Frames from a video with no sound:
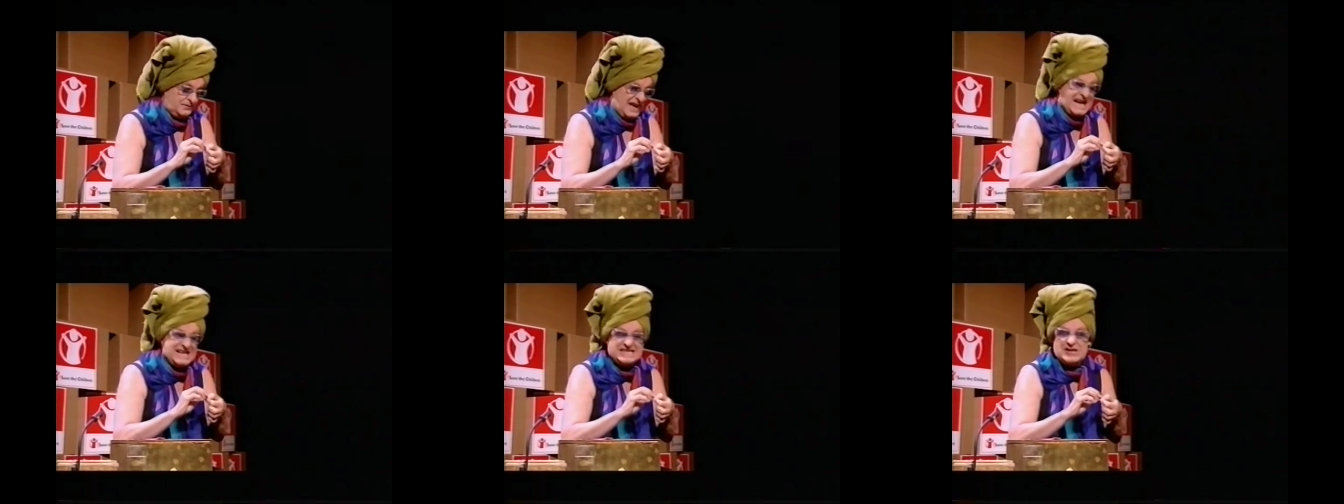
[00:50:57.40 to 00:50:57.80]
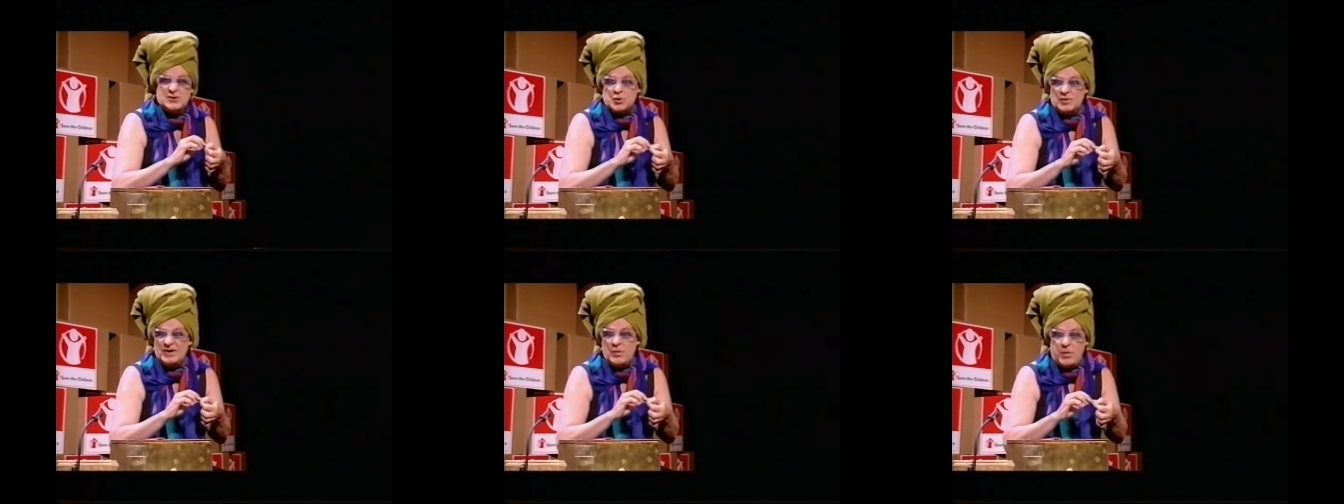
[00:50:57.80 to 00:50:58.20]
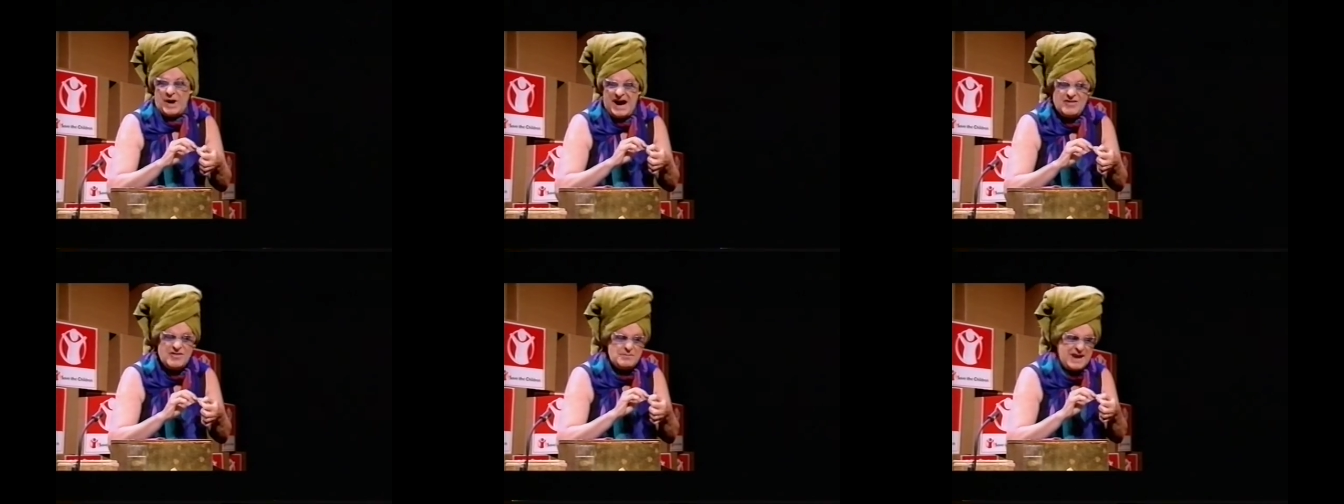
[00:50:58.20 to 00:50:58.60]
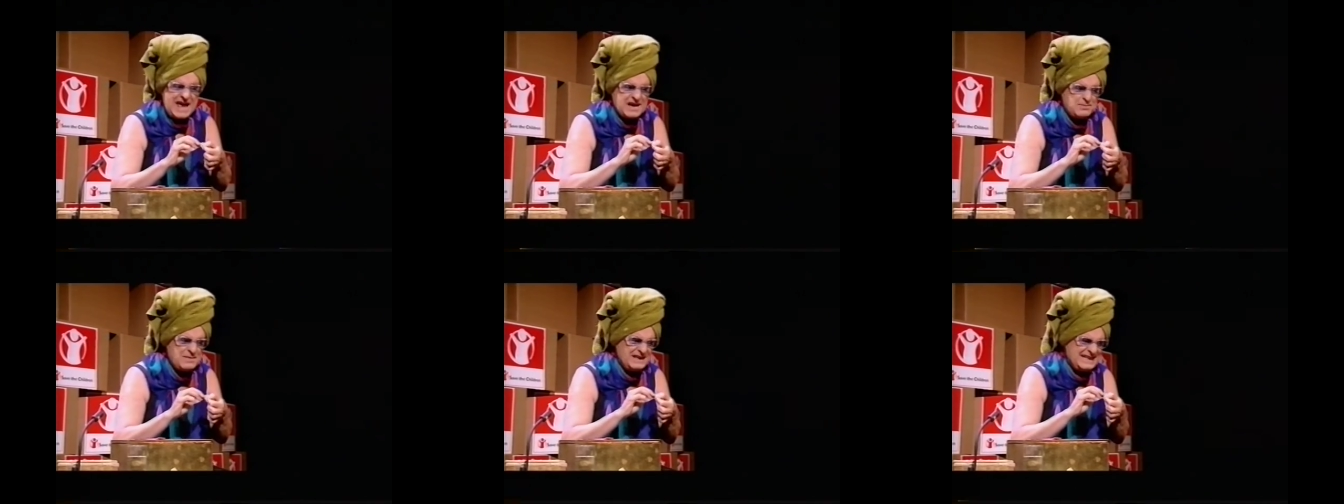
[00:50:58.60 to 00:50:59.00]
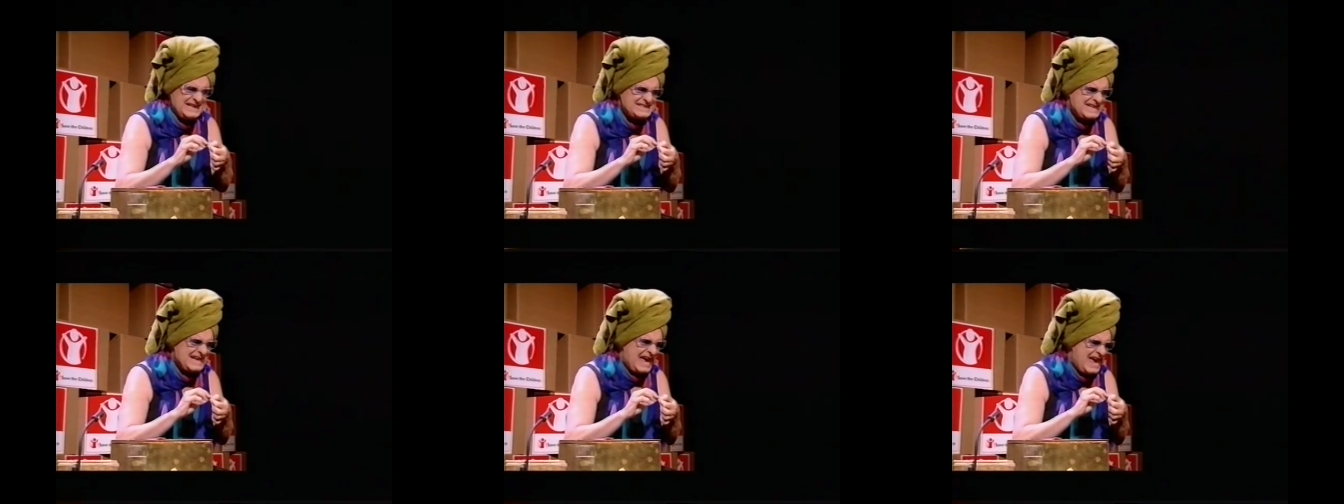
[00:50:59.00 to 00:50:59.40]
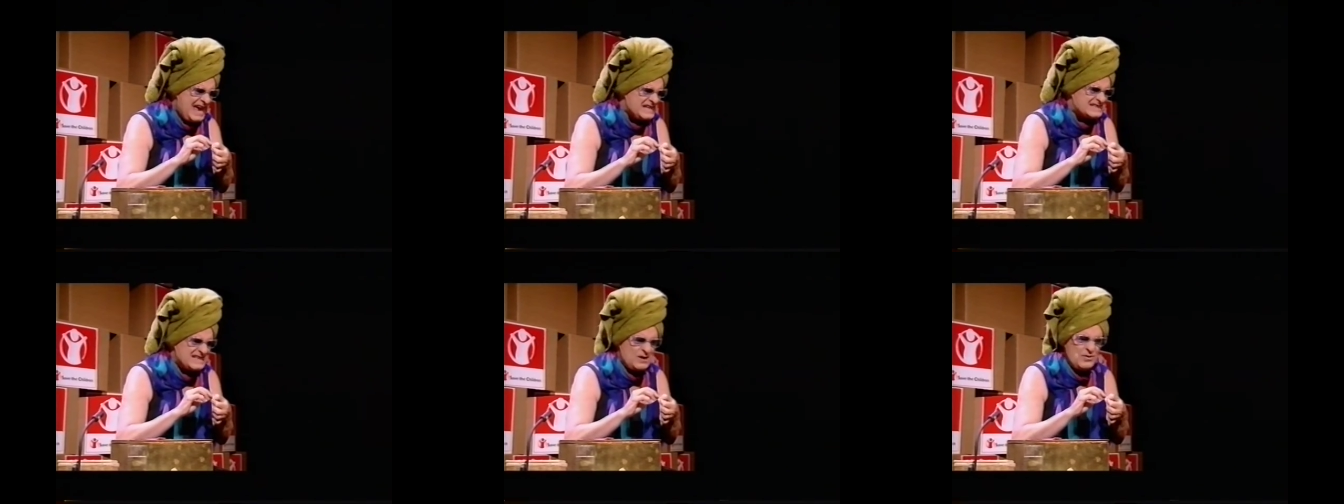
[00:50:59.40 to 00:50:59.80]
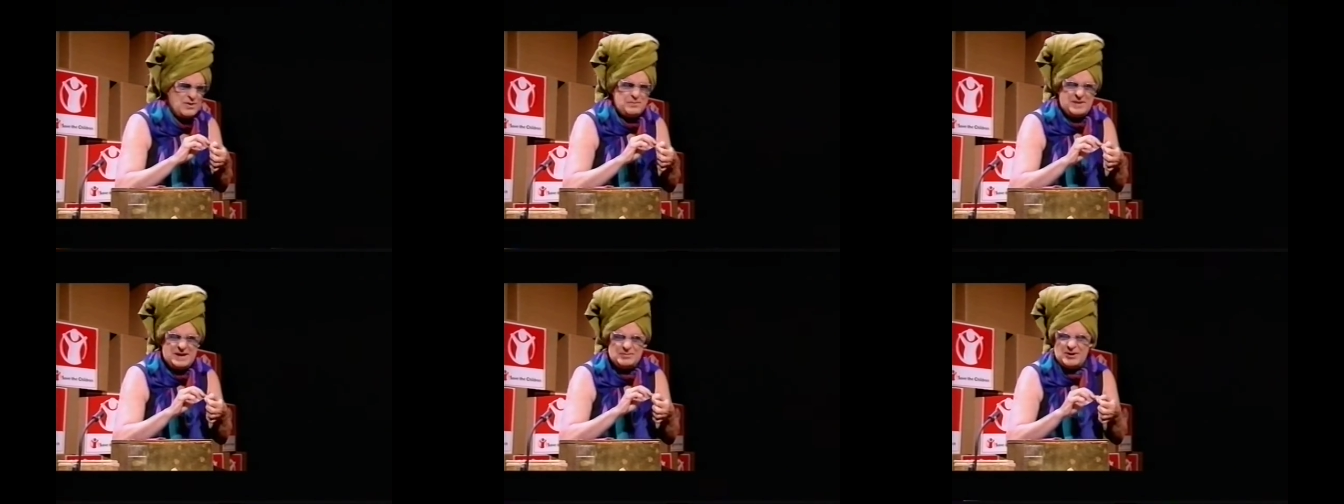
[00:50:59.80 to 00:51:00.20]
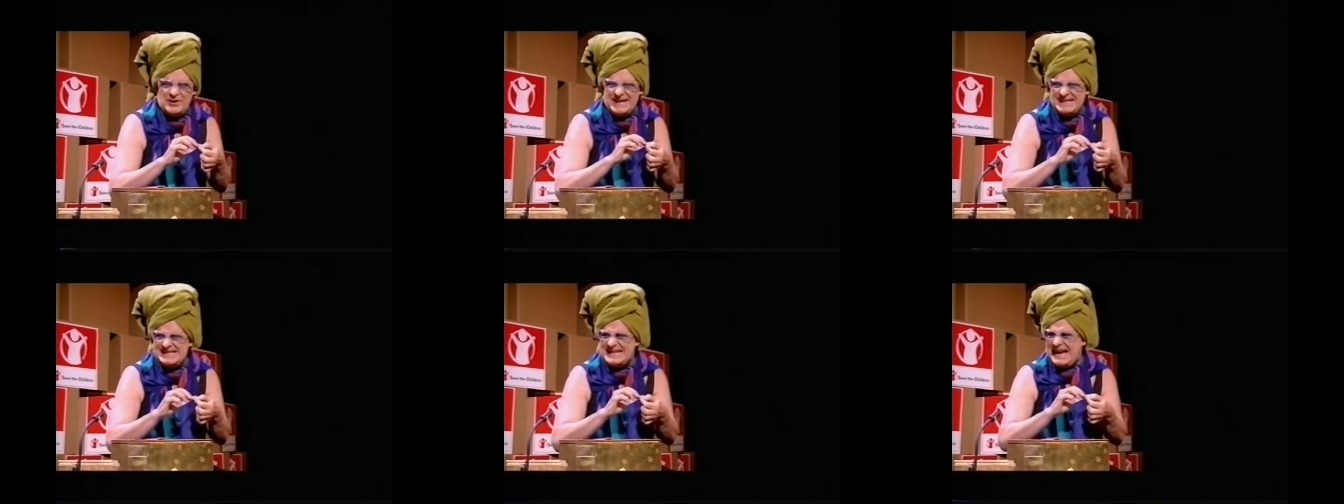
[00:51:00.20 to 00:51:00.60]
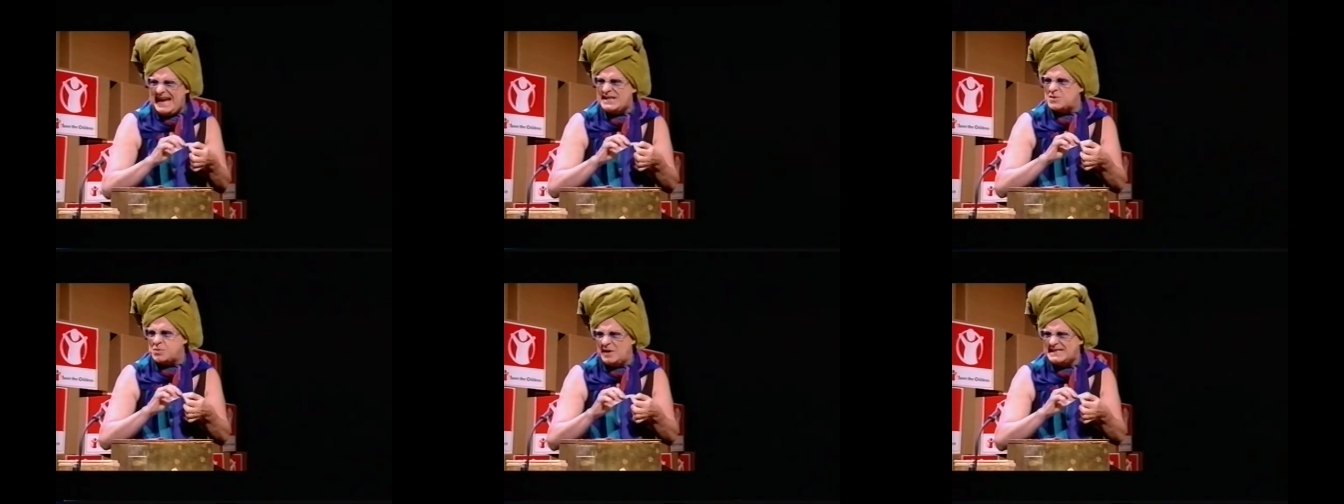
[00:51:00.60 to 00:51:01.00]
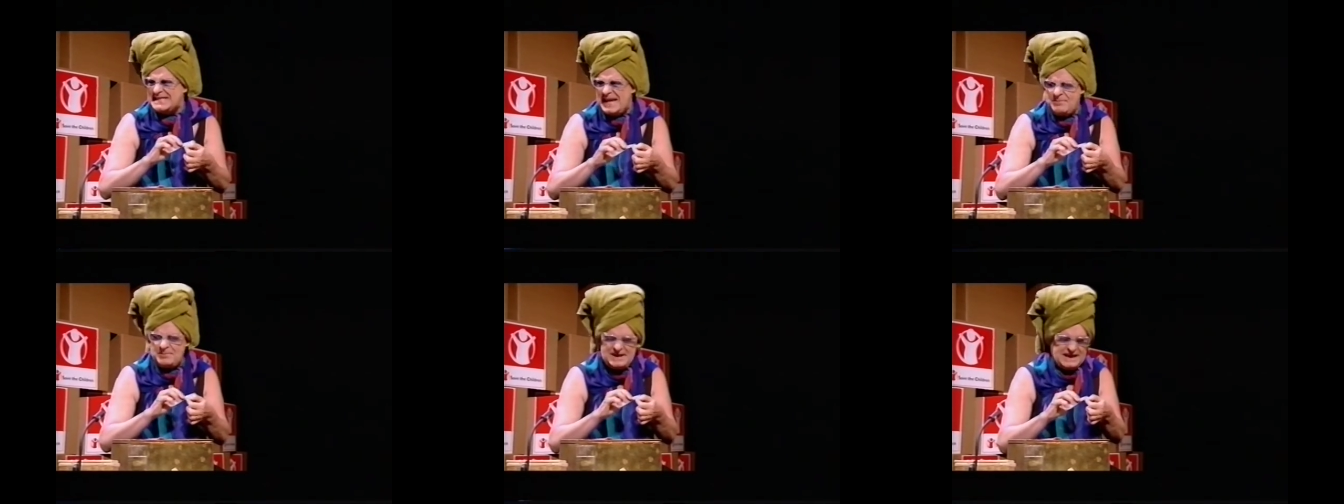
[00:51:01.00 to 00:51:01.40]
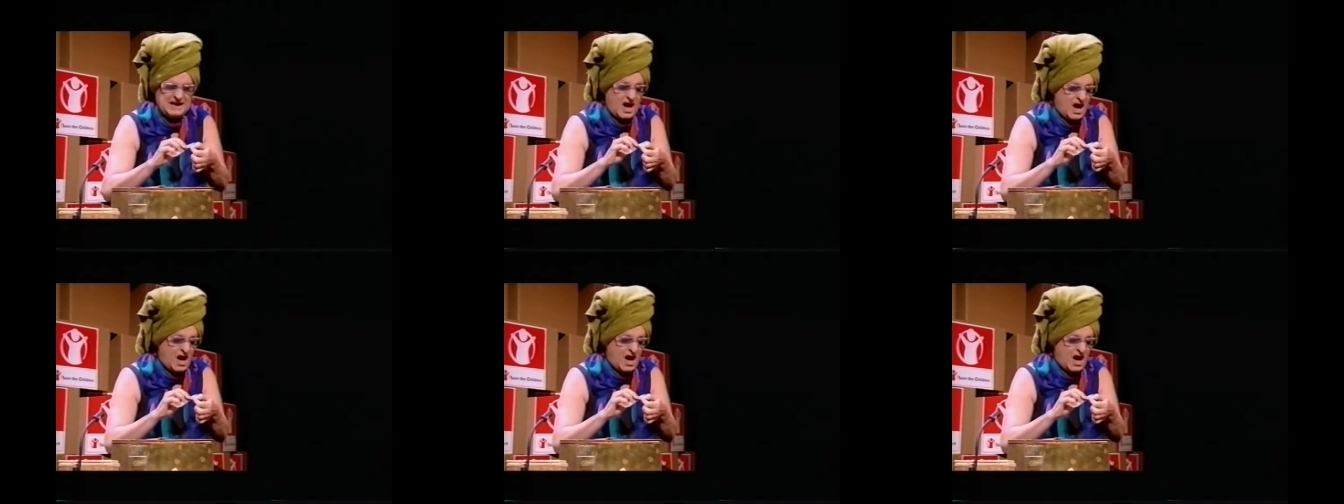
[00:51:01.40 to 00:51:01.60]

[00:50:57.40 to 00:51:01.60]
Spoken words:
I said, Dora, why are the black men getting AIDS? All the people are getting AIDS. What's happening?